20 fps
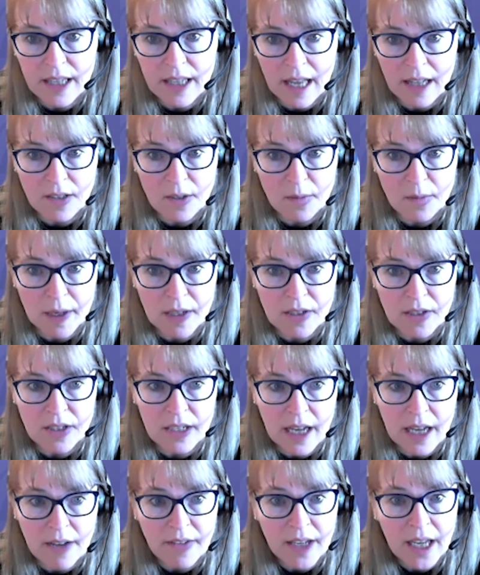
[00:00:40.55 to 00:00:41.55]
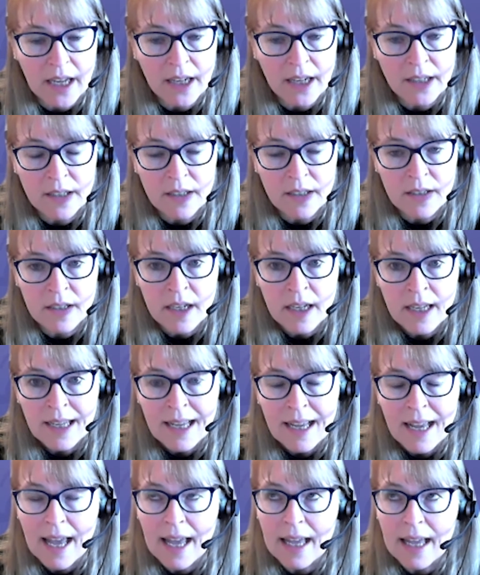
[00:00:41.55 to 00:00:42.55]
cancer patient navigators.
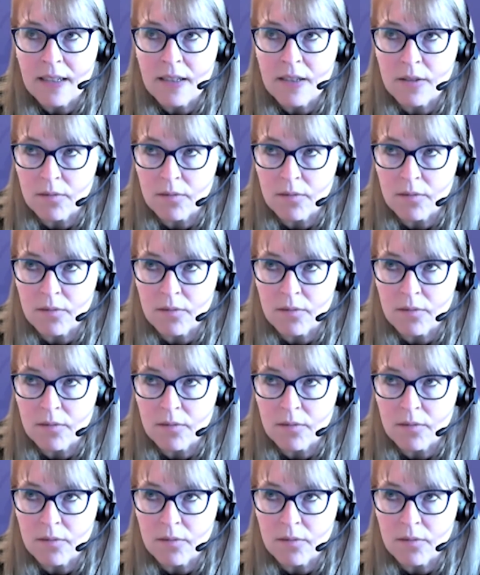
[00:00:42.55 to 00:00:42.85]
And